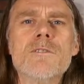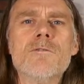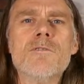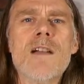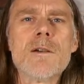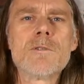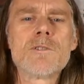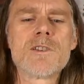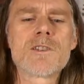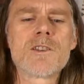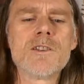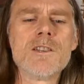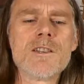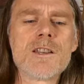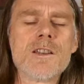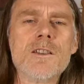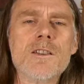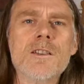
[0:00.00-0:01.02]
The router's
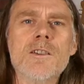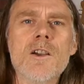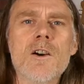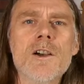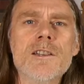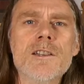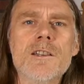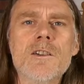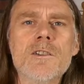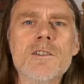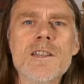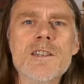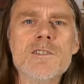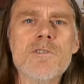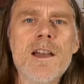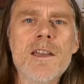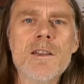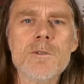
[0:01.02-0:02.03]
going to guide along
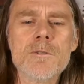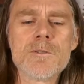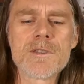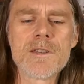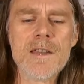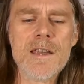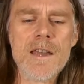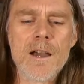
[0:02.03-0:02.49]
these rails.